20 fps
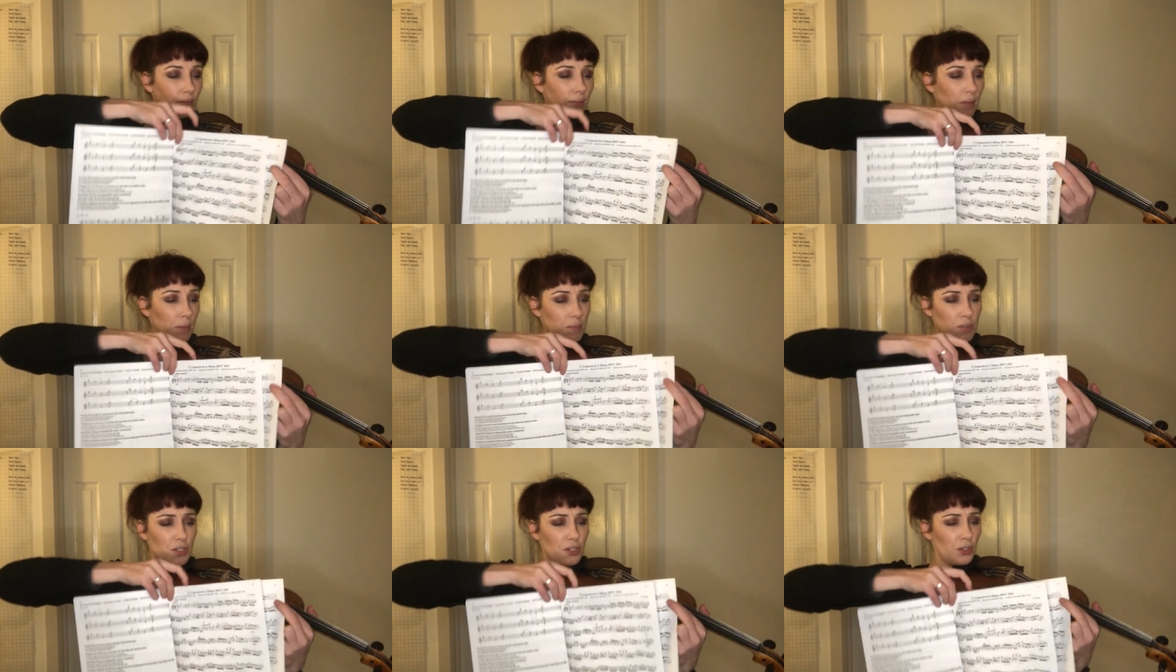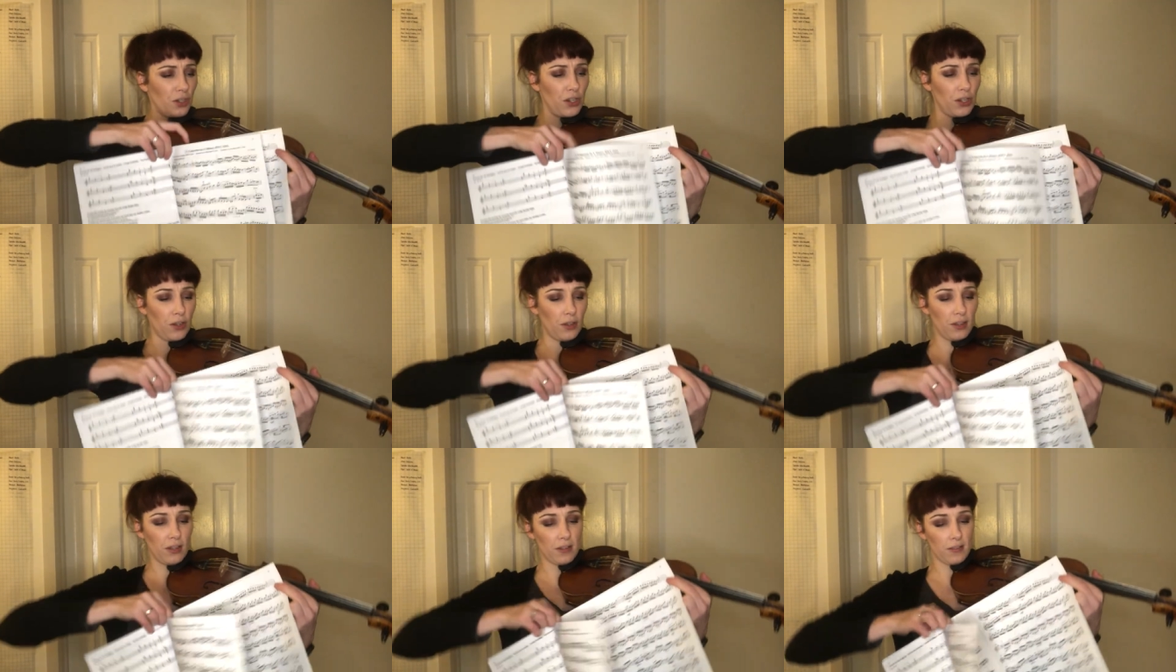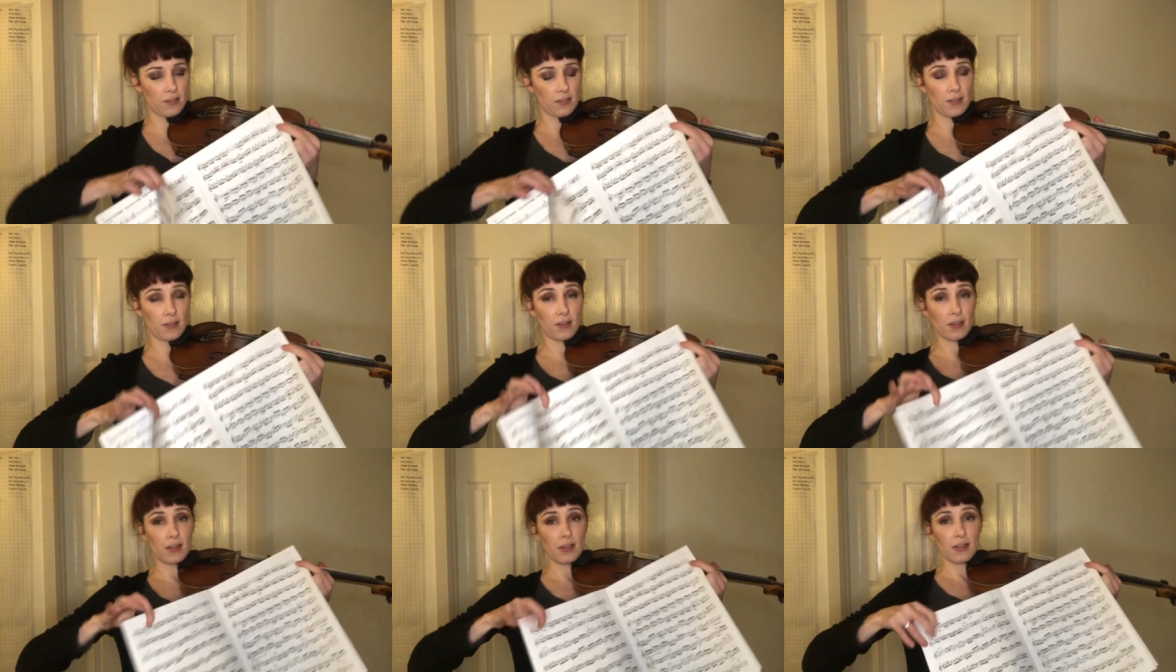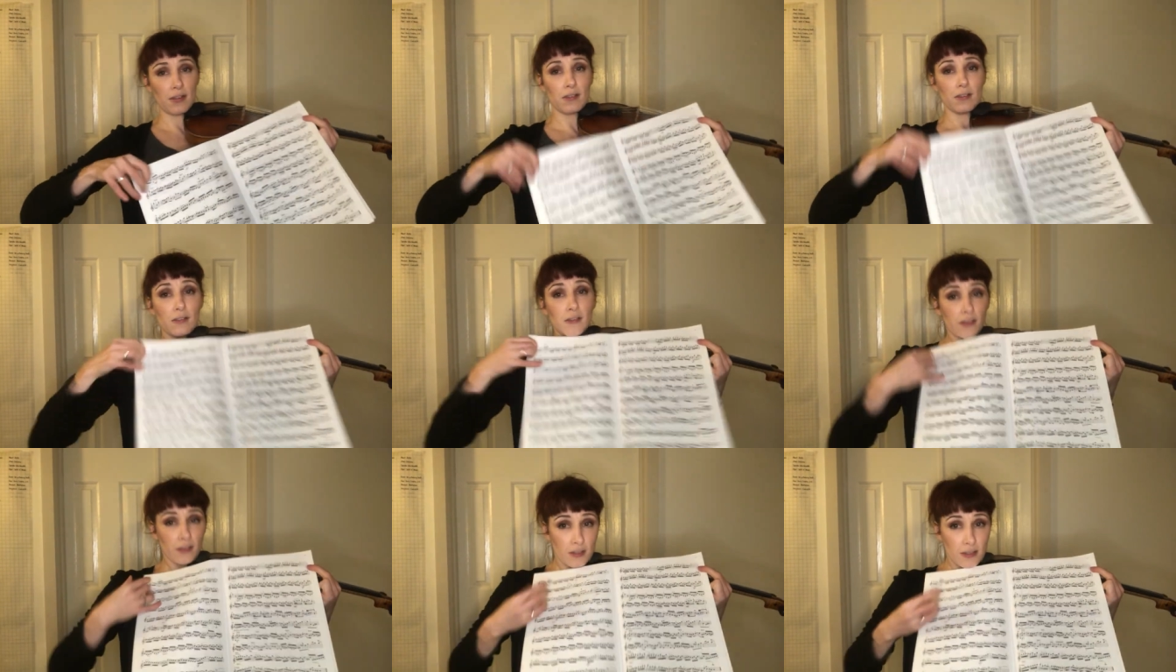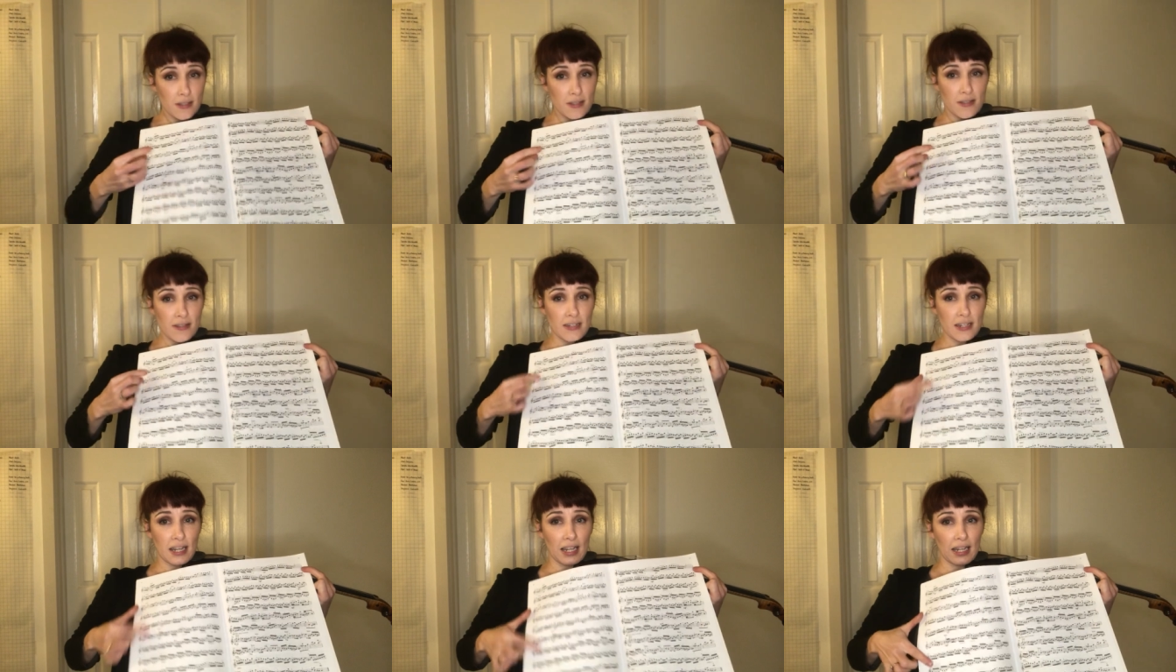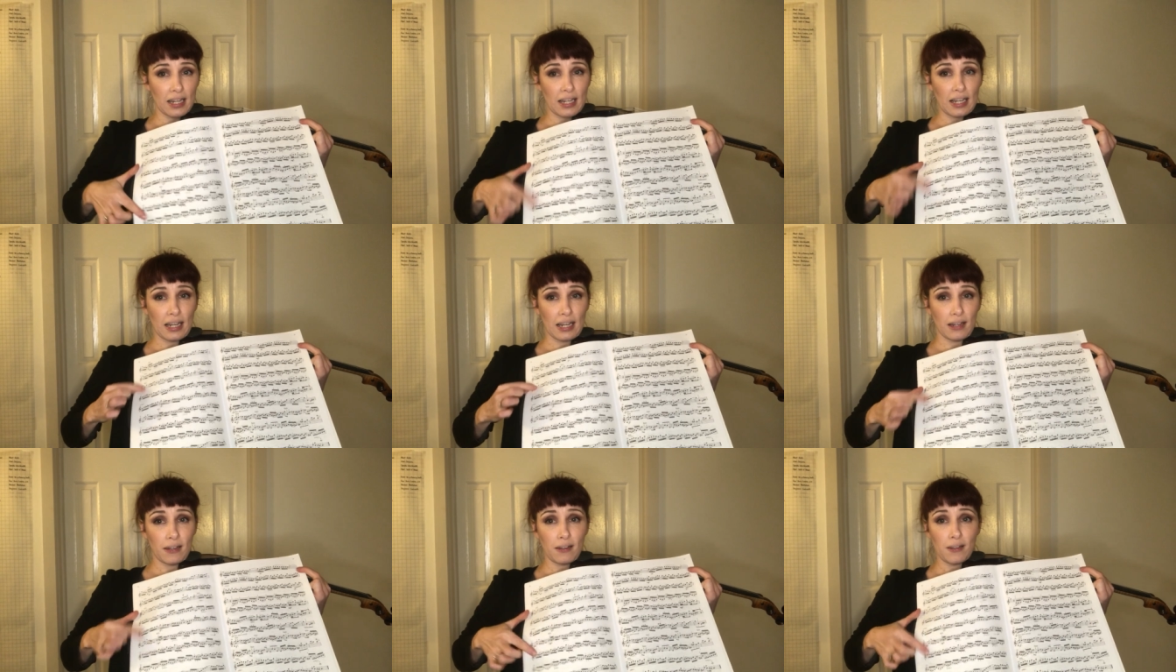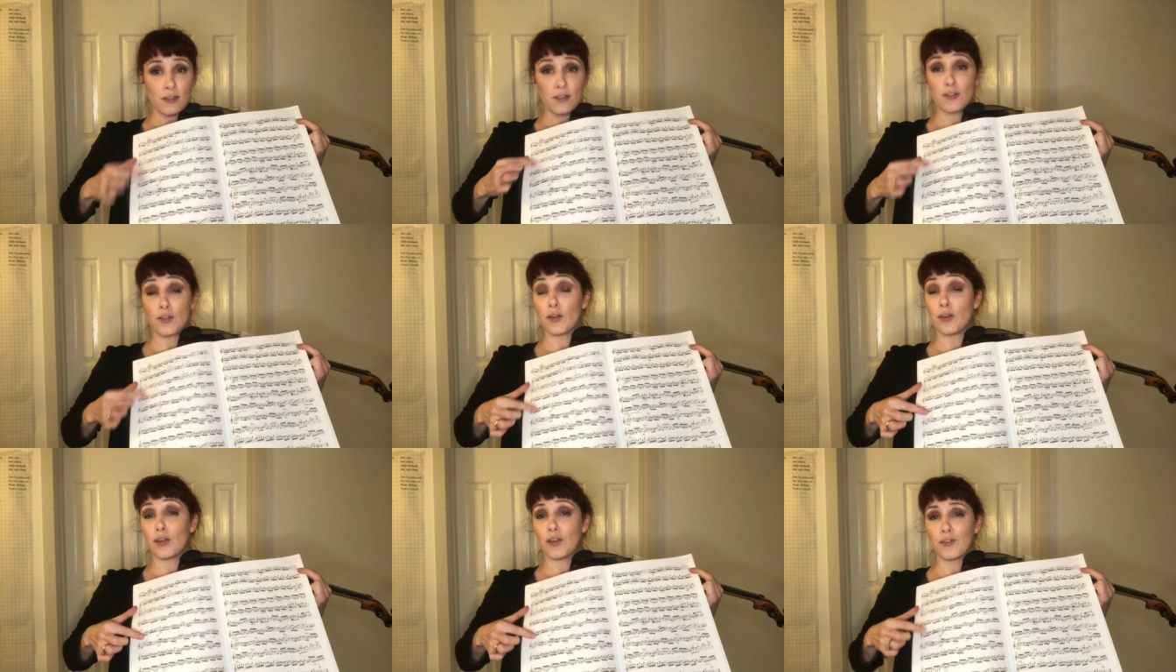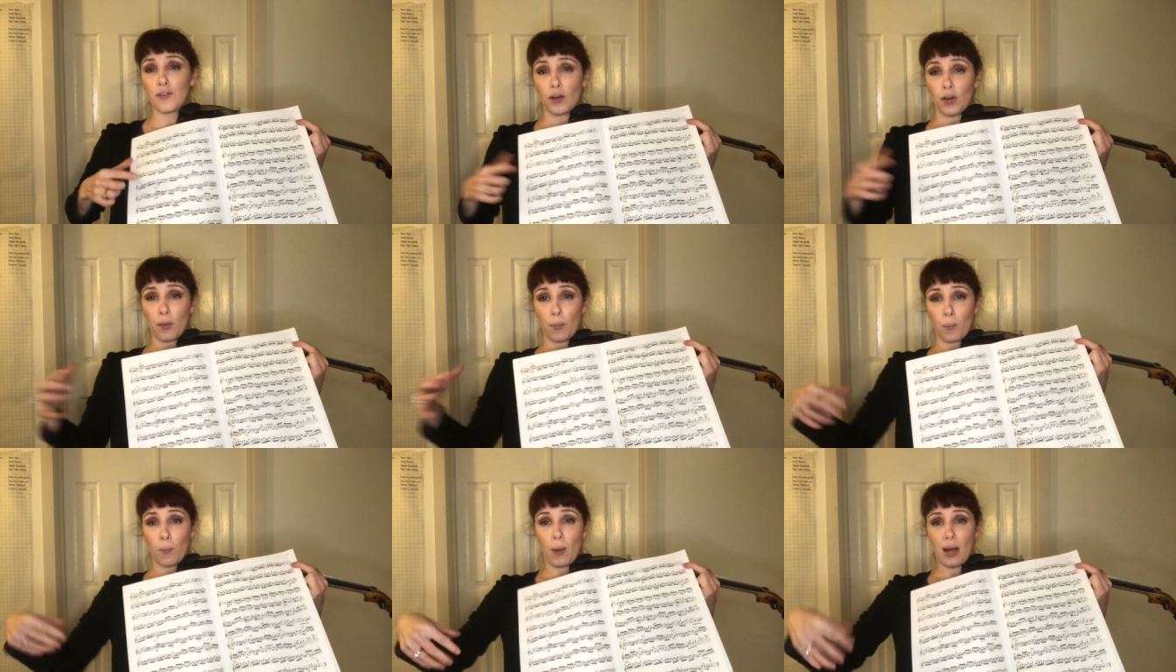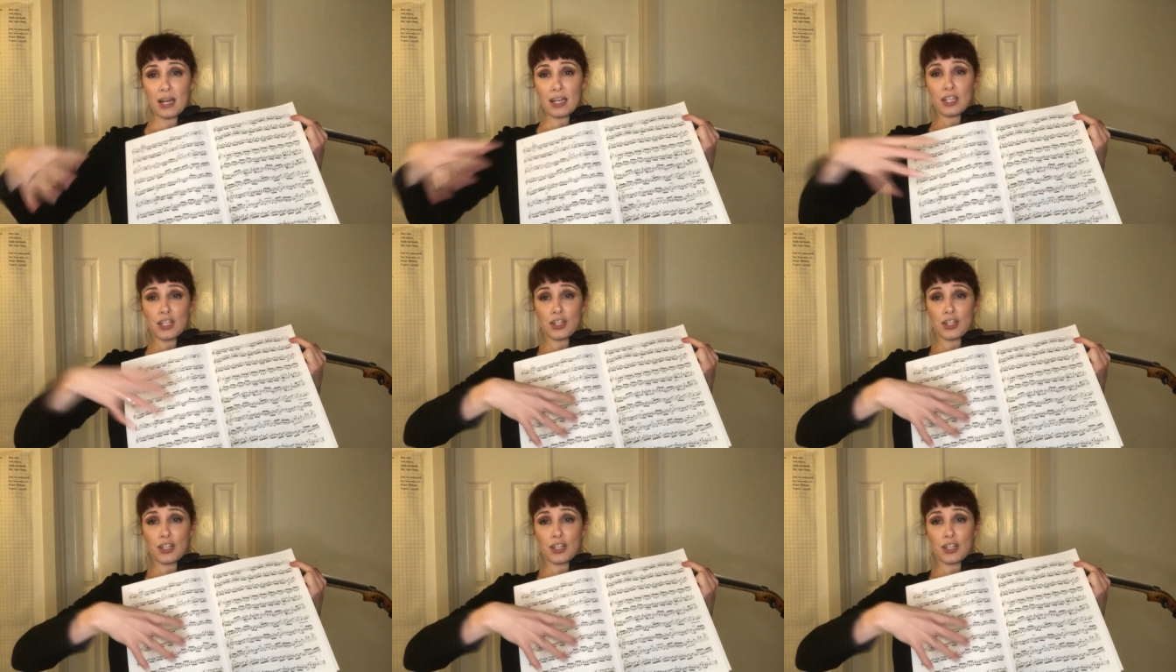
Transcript: I'm sure you know this, stick it here so that you've got 1,